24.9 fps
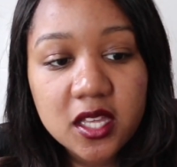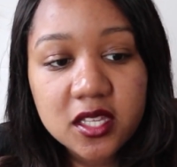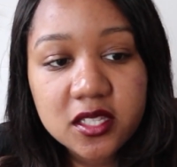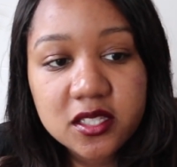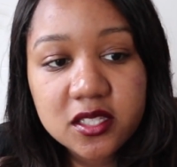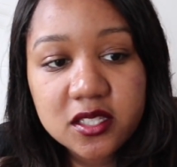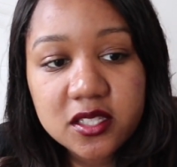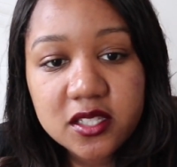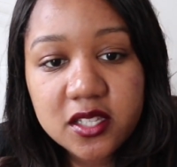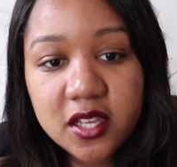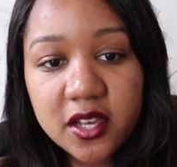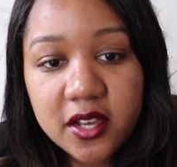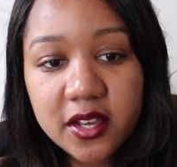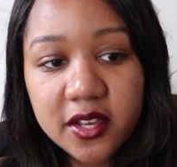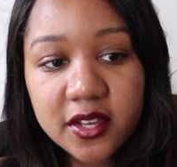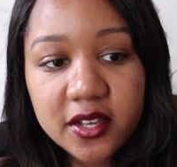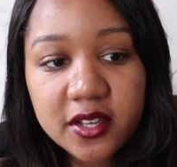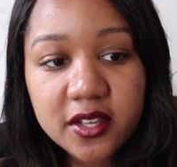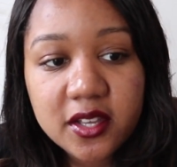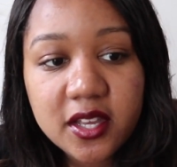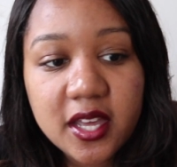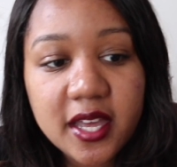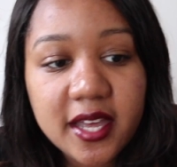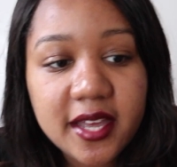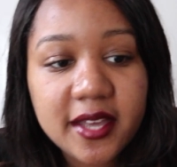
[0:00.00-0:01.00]
So
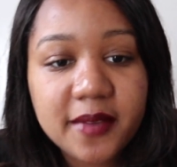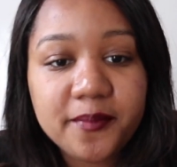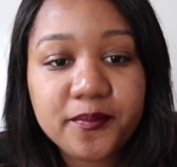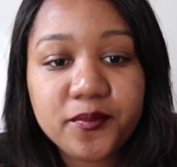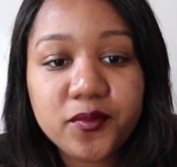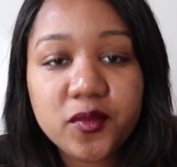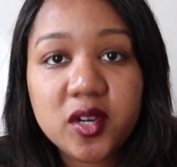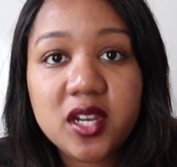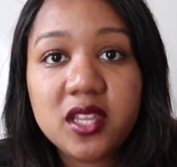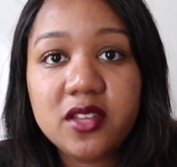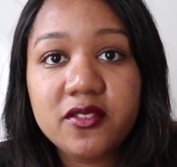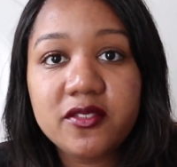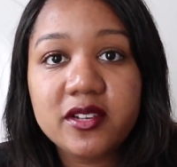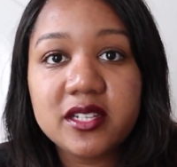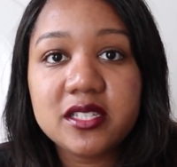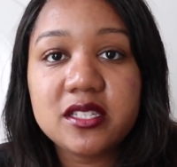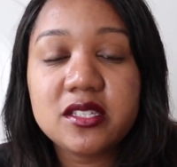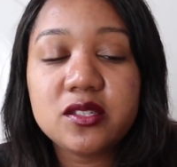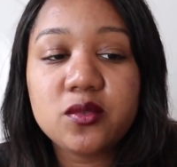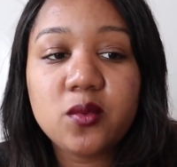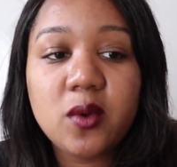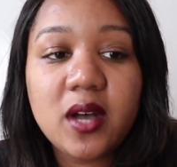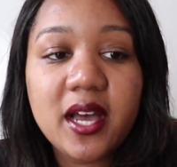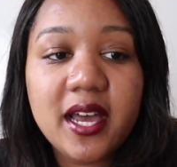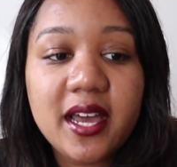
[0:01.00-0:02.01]
one of the
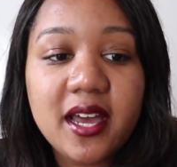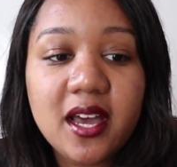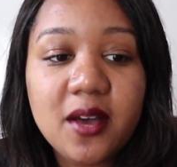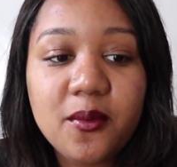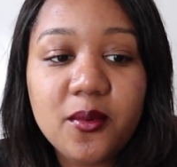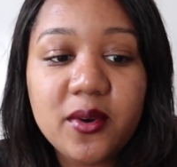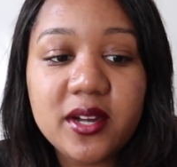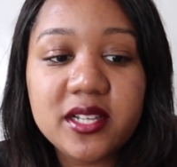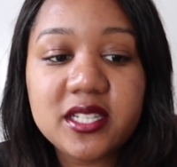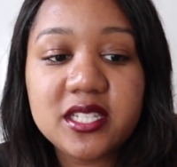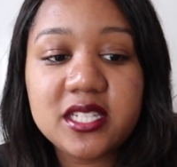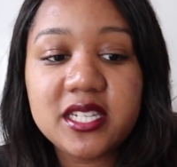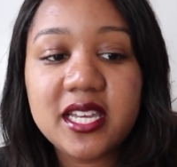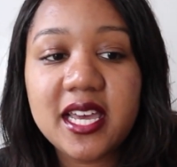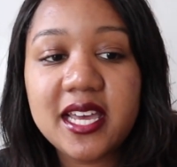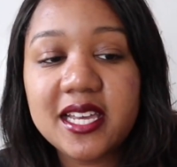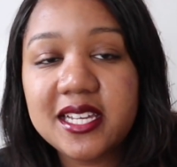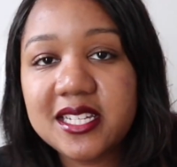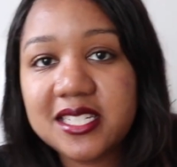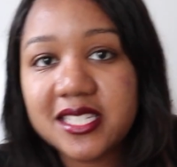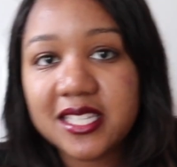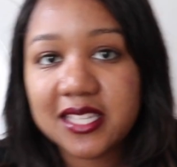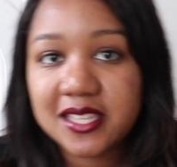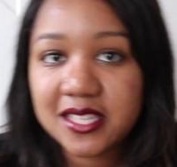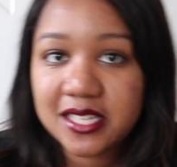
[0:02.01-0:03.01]
reasons why I wanted to
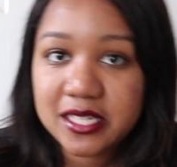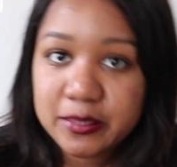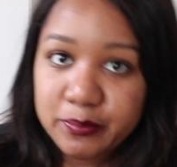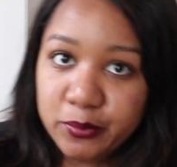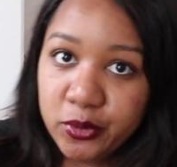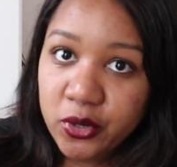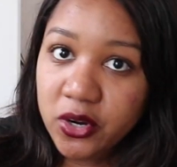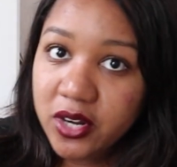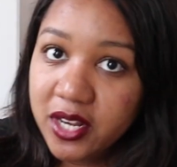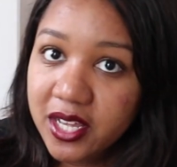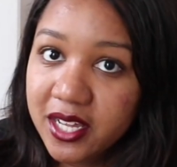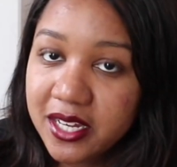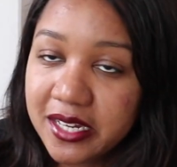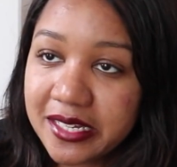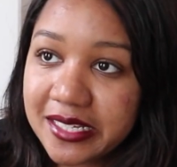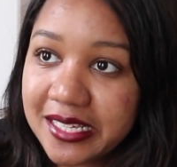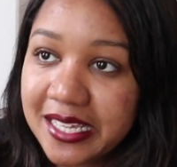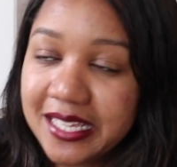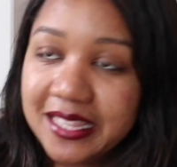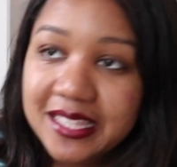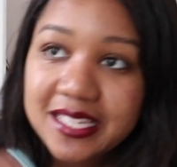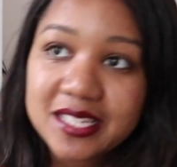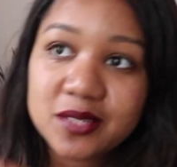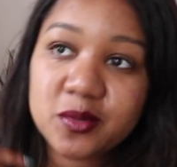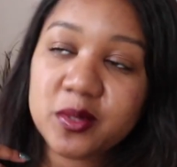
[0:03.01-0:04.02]
test this product
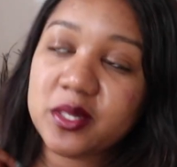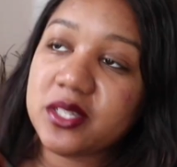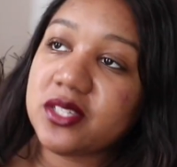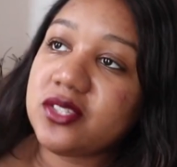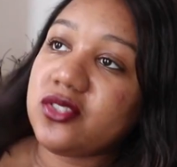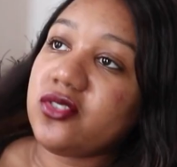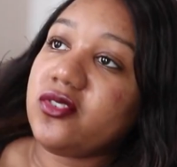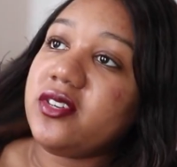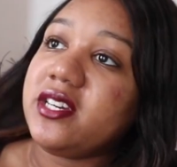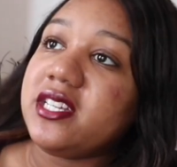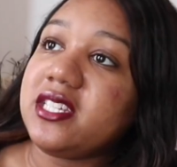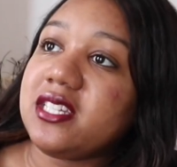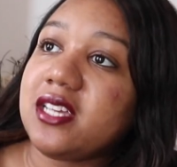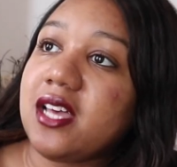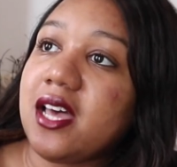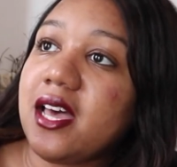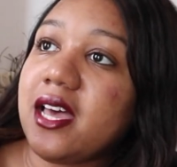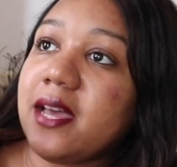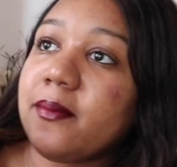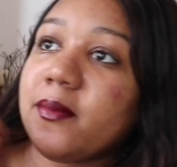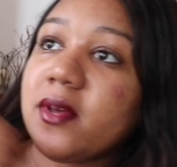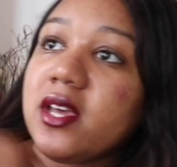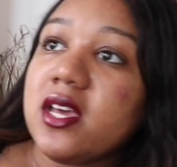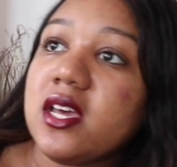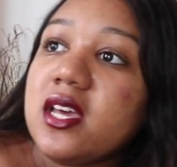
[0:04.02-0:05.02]
in this week's story
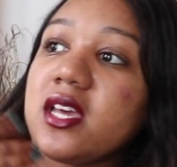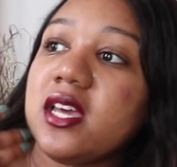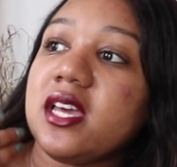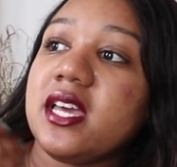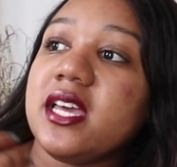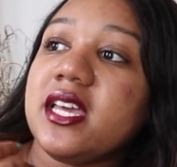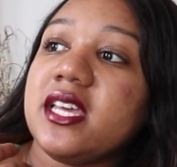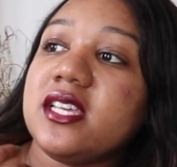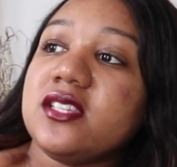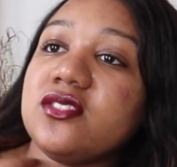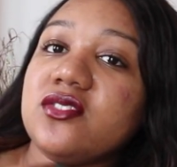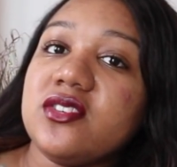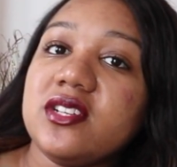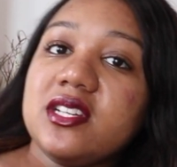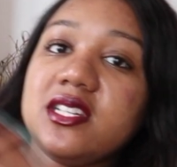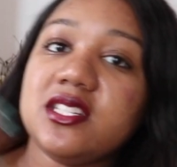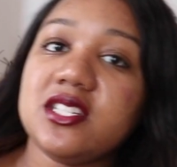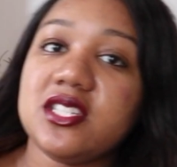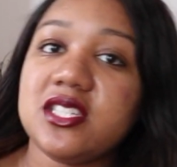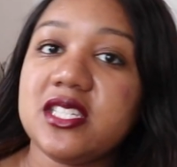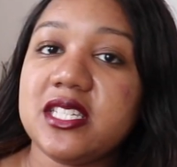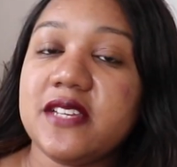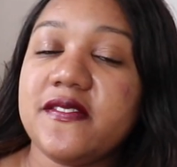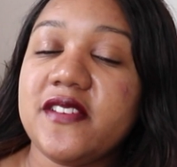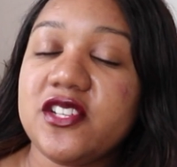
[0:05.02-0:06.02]
time is not only
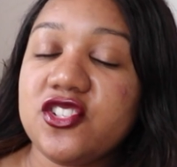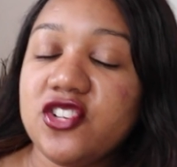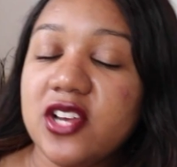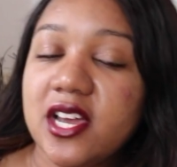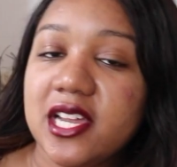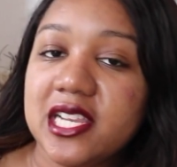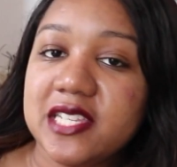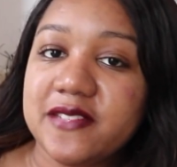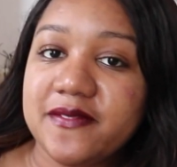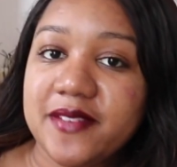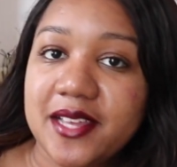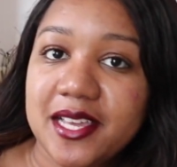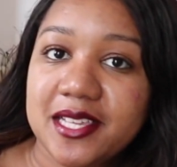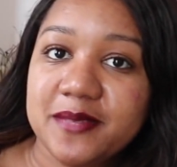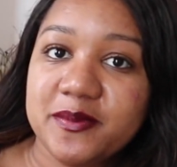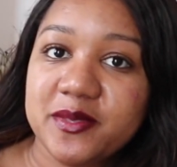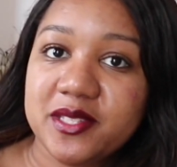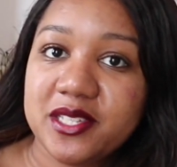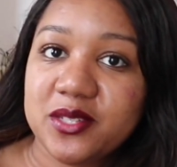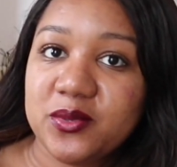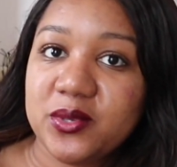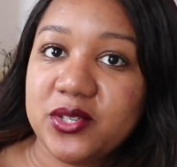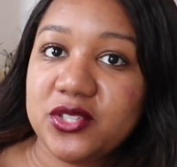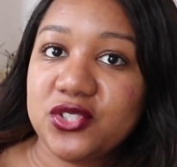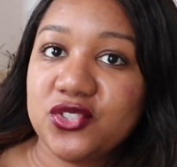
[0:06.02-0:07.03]
just to see if it transfers, but
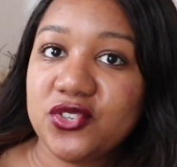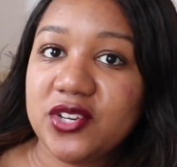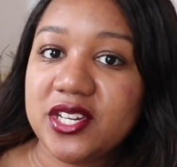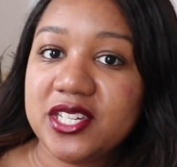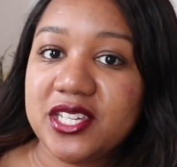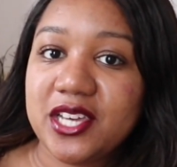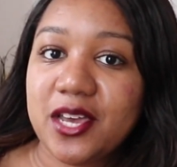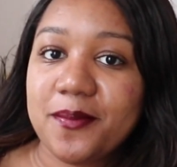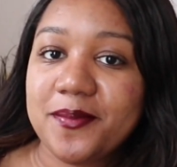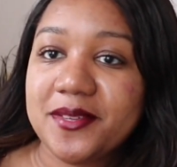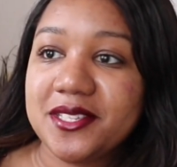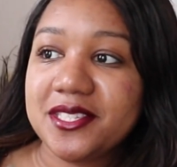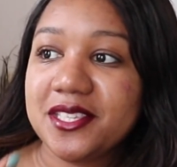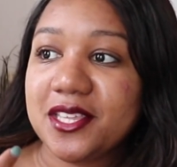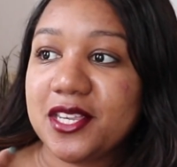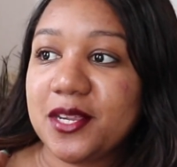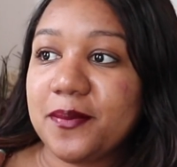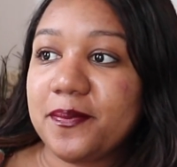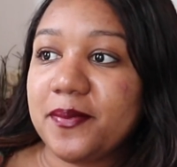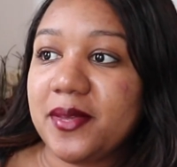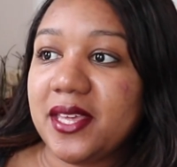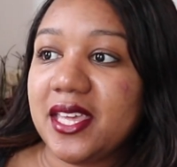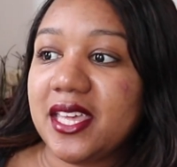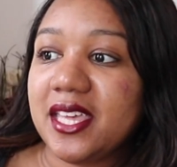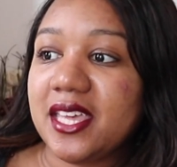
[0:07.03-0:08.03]
this week's story time is going
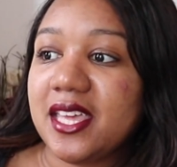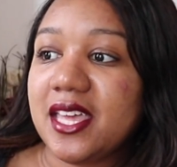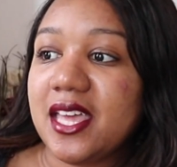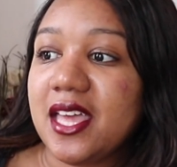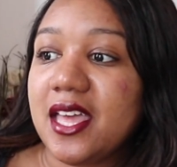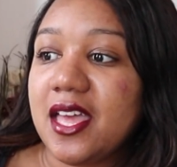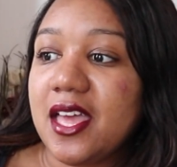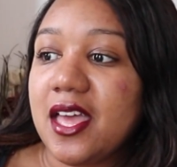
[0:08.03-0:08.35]
to be